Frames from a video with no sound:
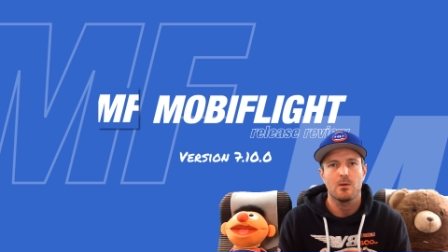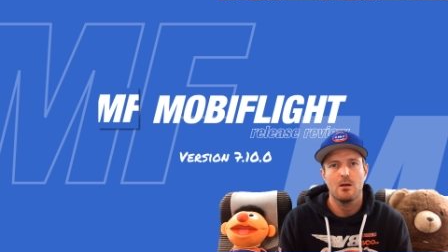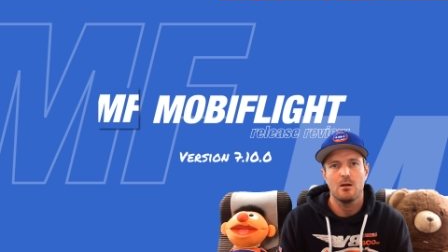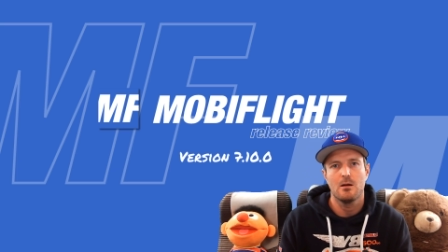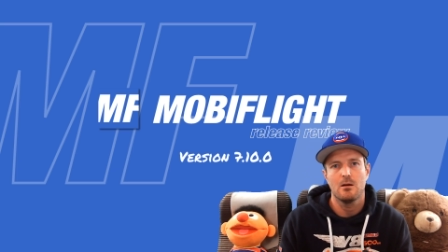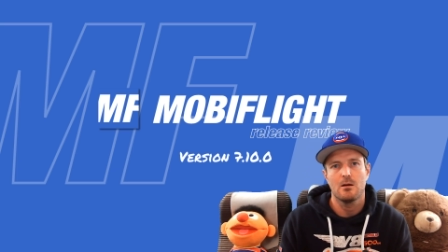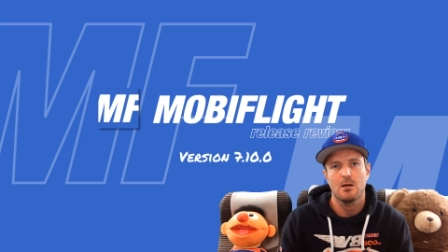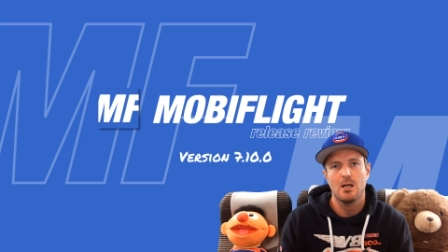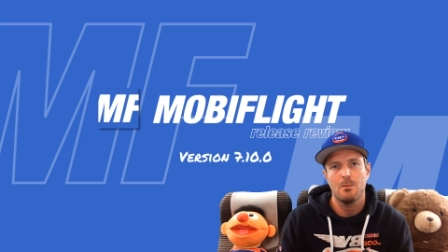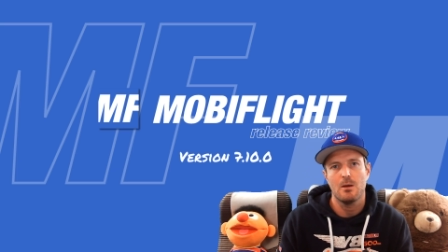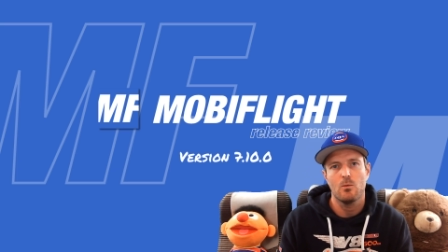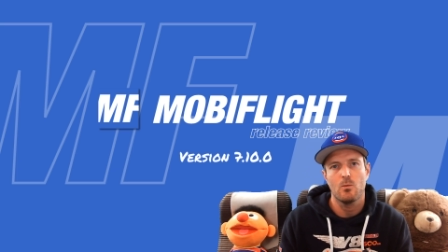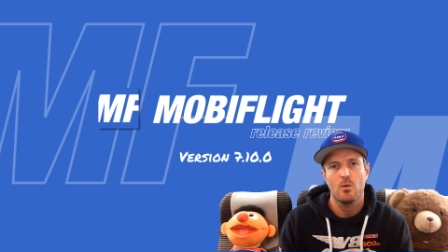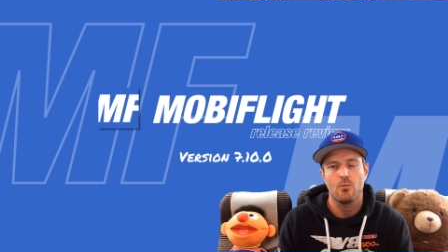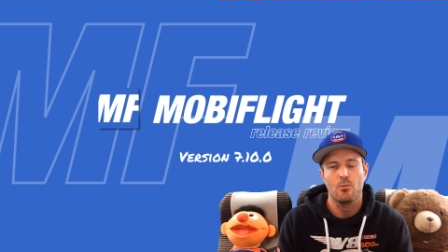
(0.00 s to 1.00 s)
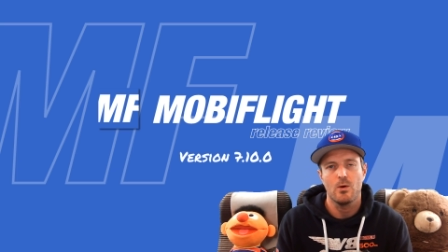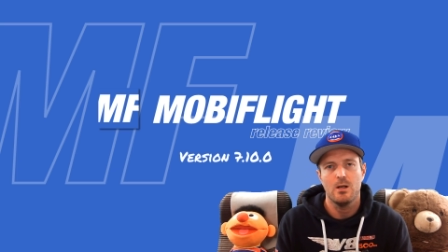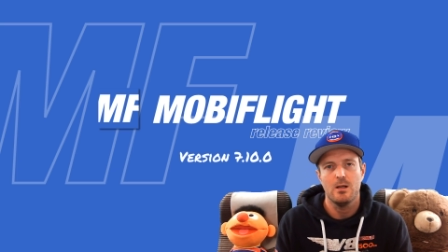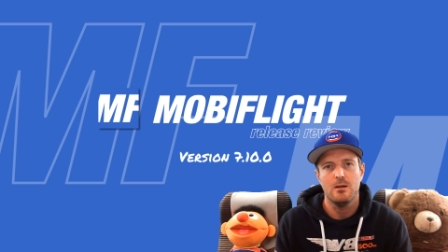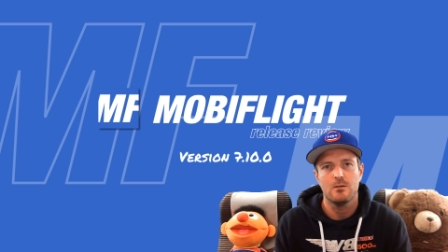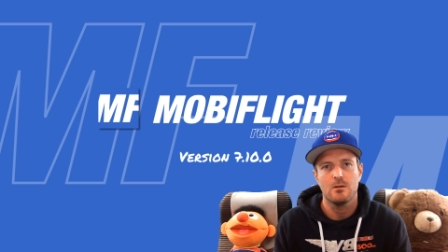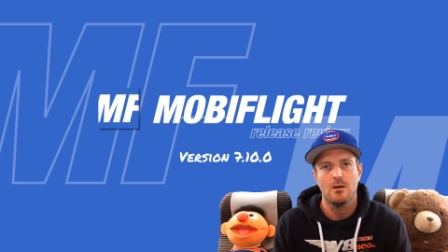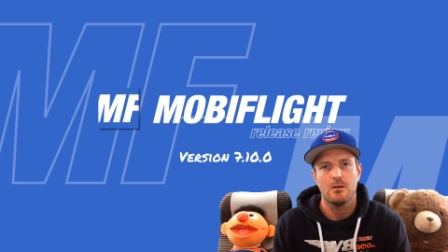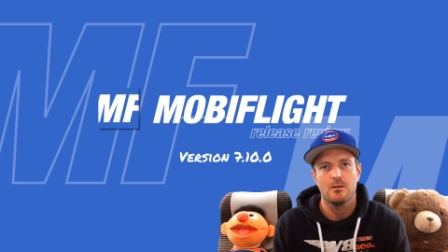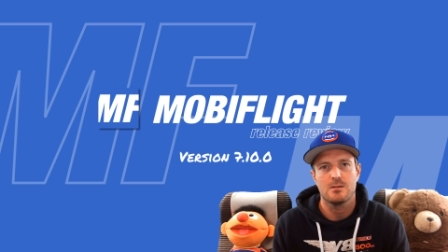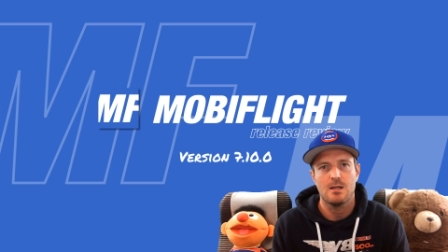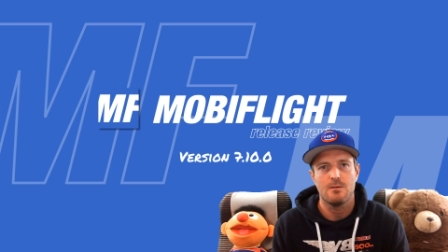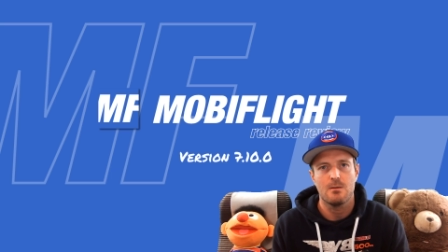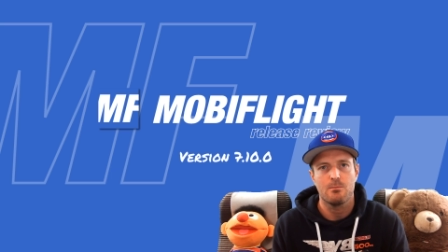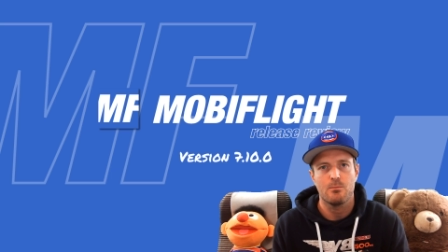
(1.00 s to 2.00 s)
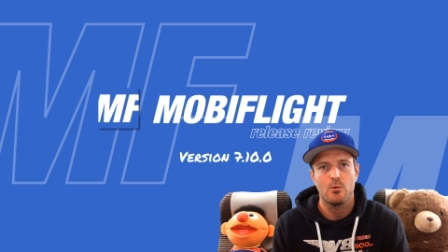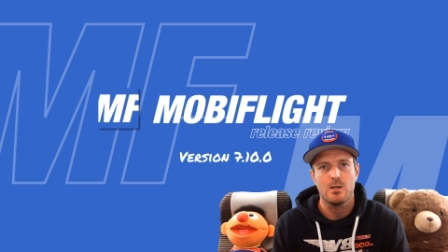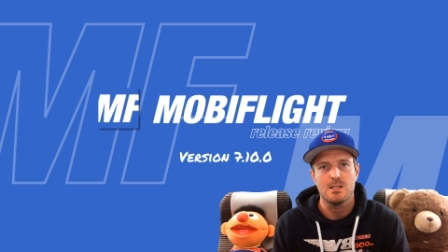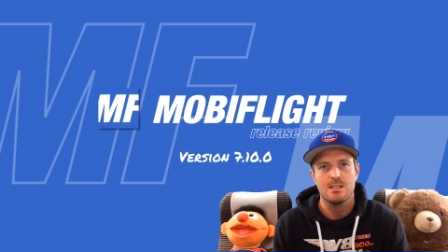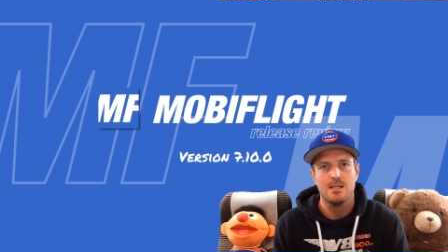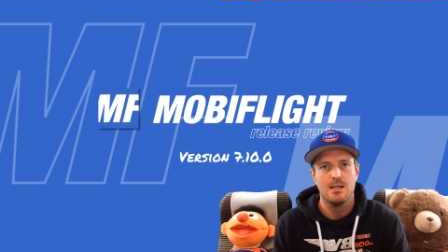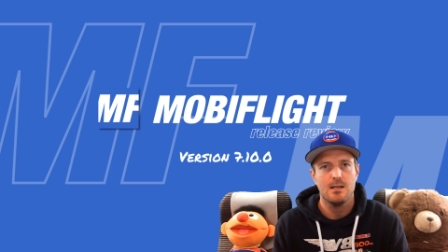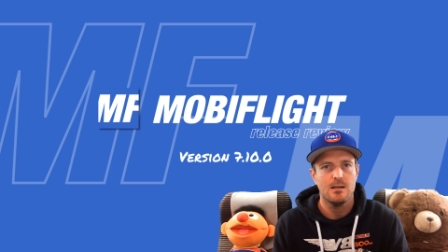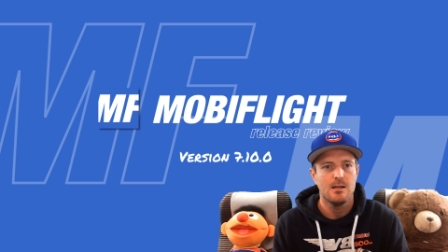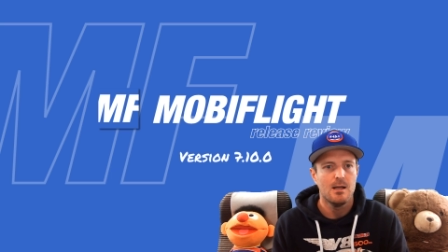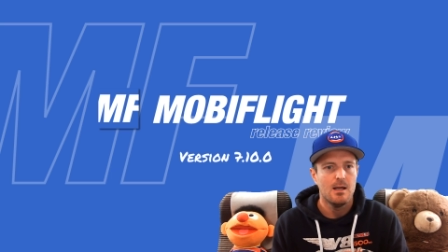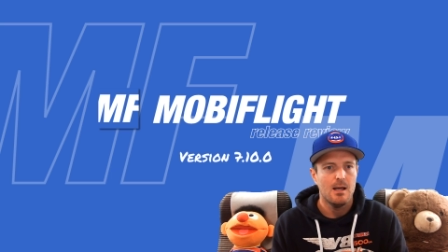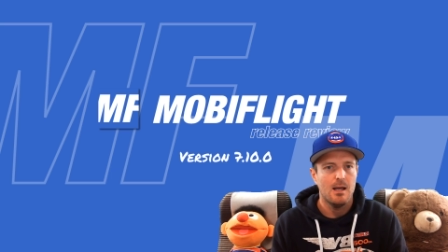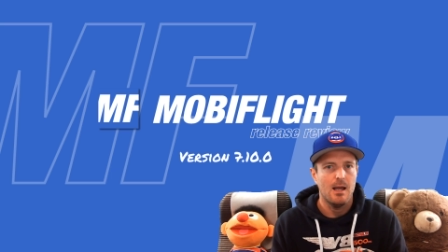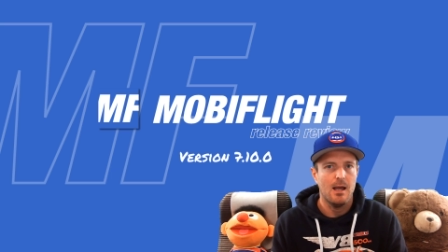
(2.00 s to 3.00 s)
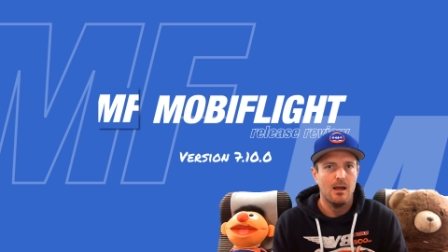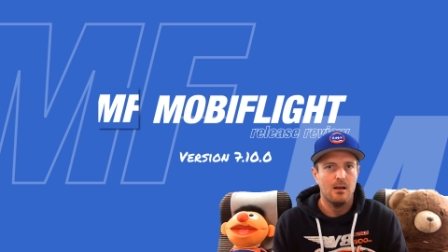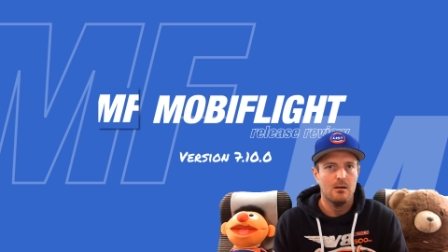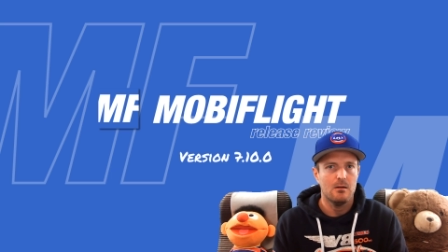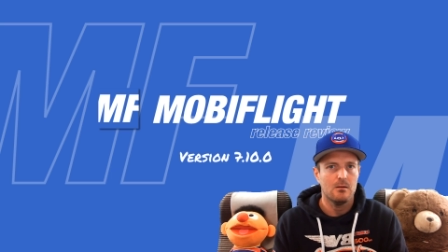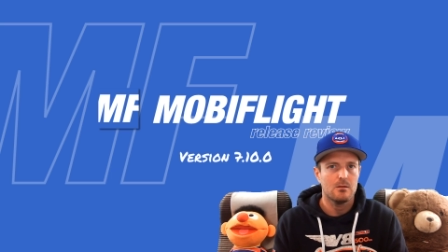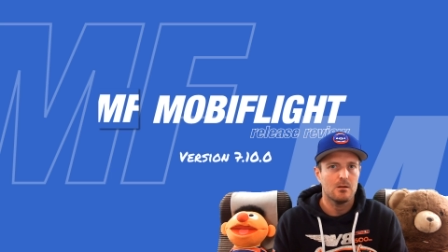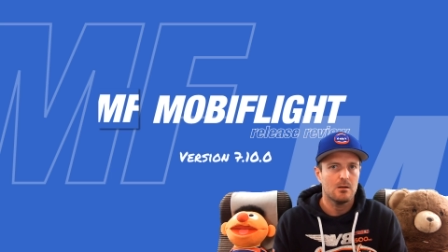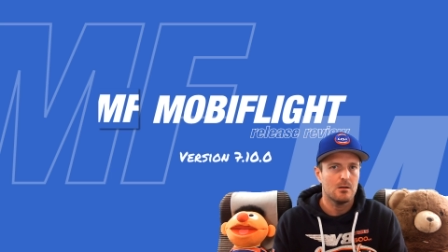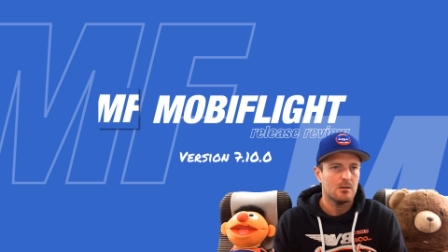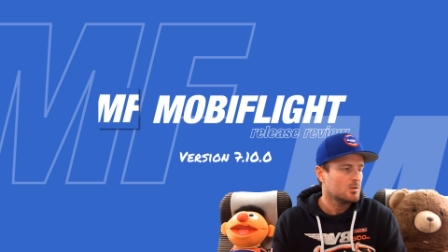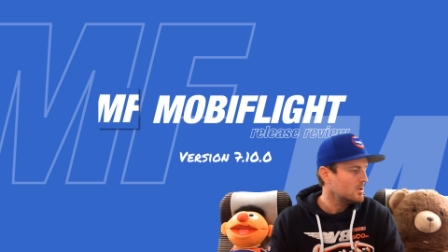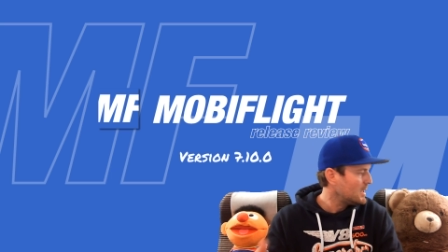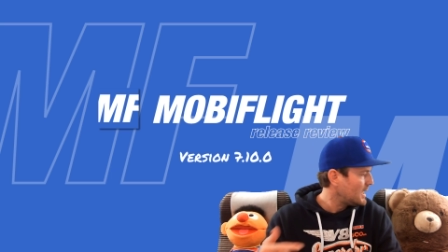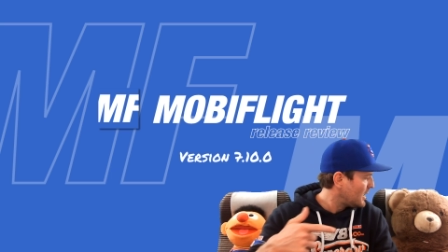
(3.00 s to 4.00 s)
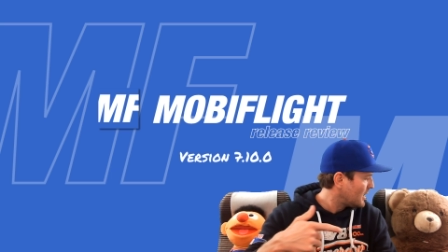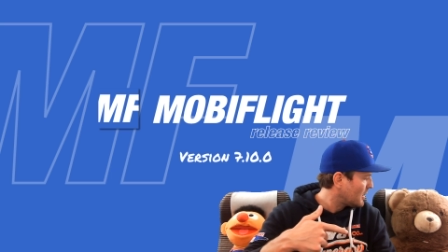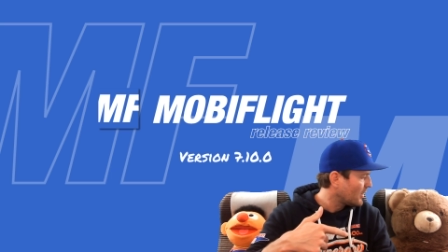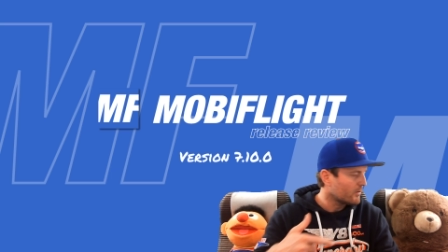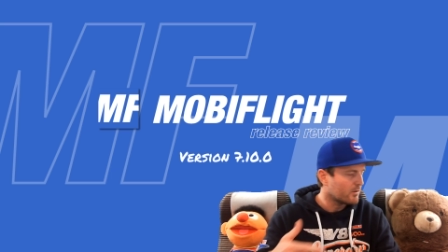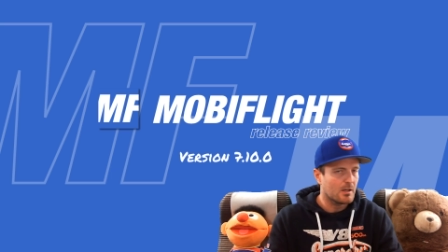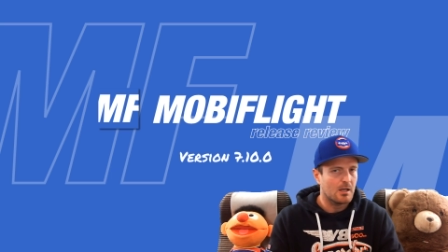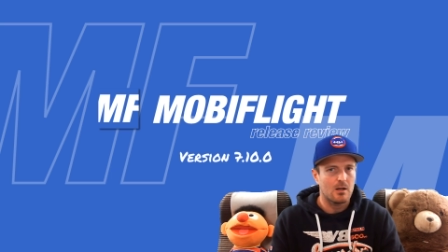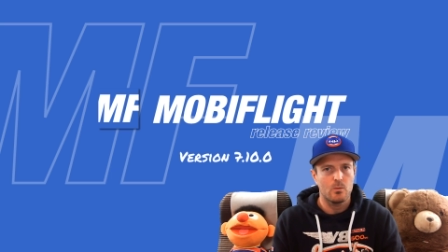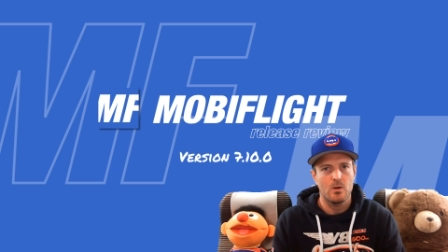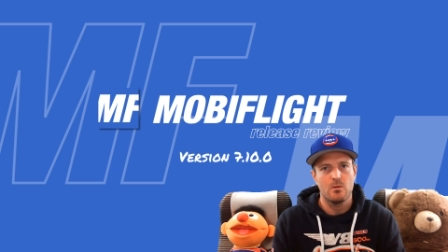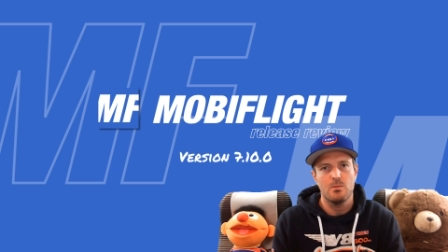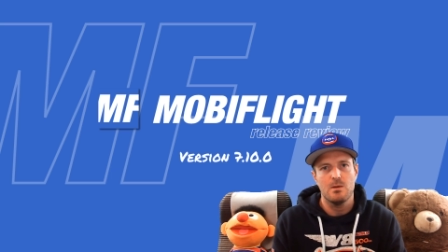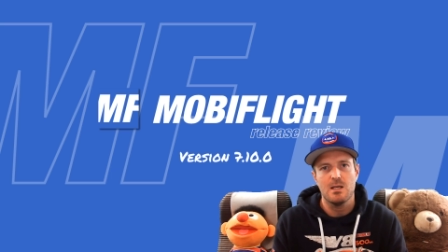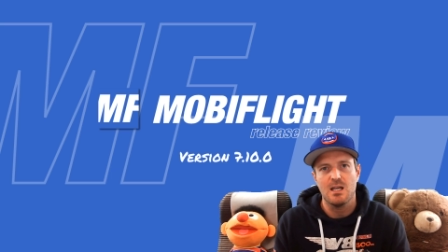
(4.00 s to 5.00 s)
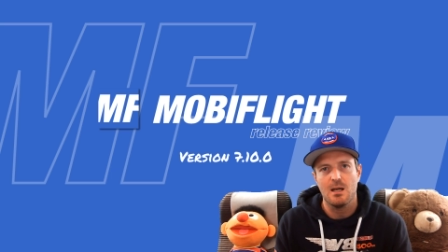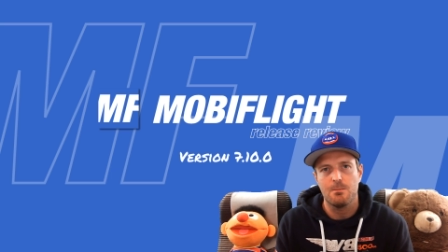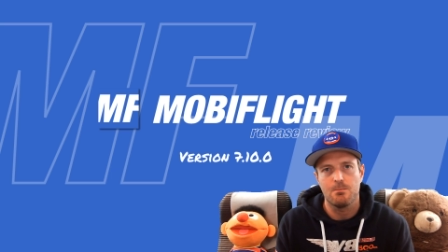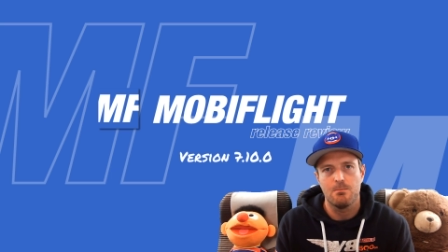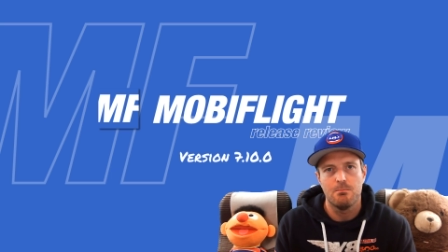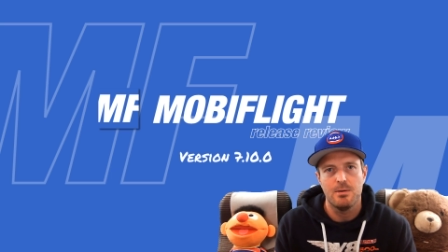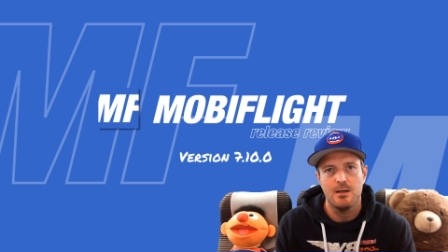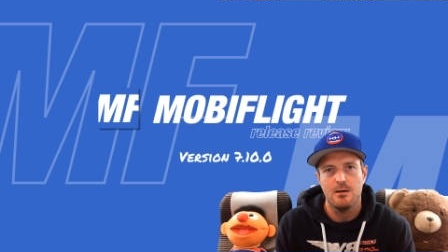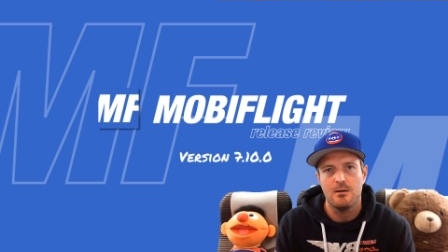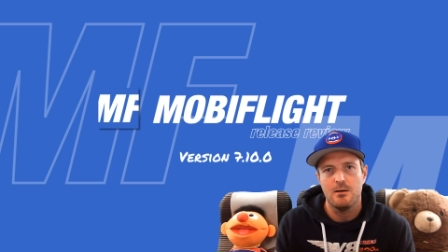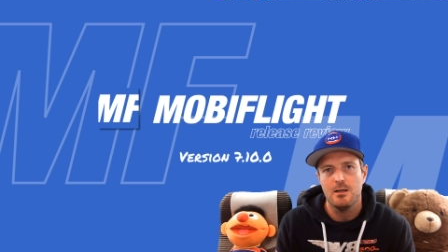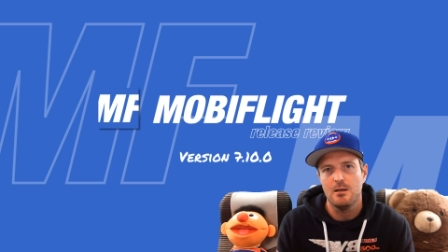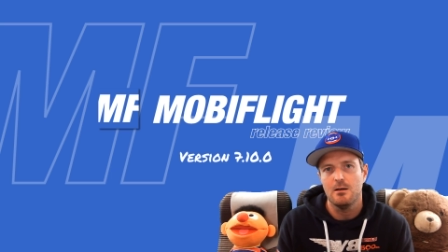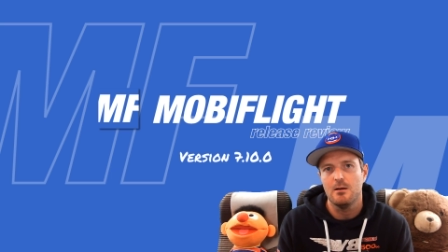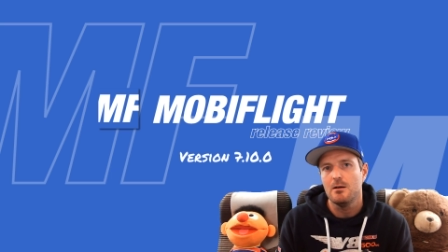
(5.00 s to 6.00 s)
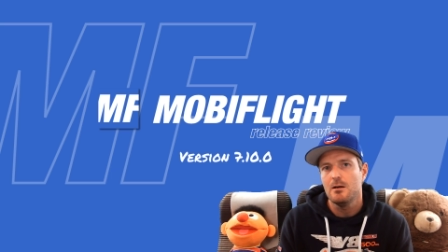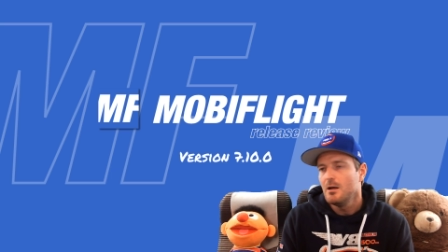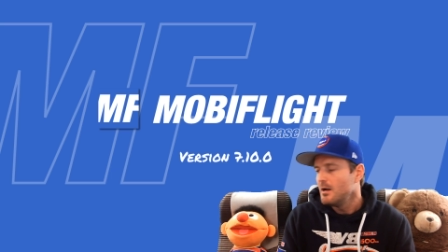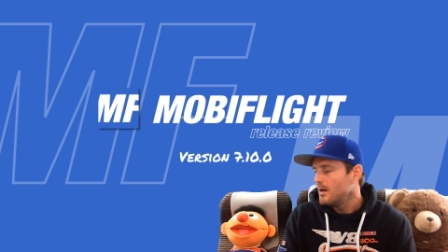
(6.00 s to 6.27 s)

uh, coming with release uh, 7.10 and uh, today I also got with me Captain Bear here